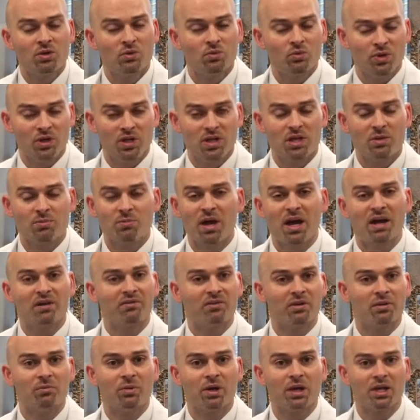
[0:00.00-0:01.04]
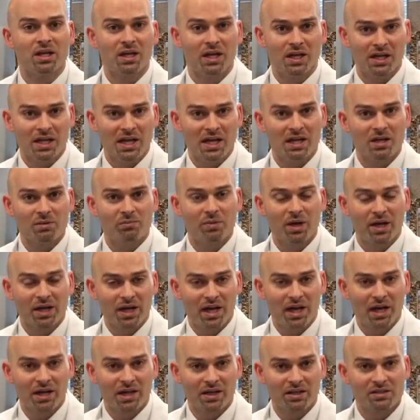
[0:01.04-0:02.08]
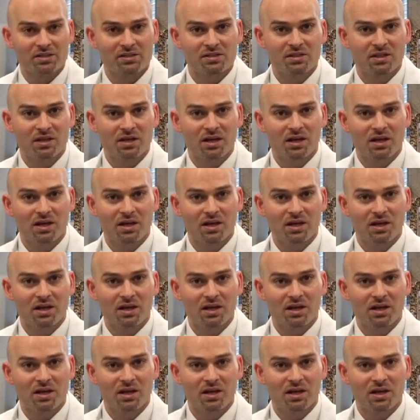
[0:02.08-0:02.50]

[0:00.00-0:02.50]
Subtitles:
We keep everybody on antibiotics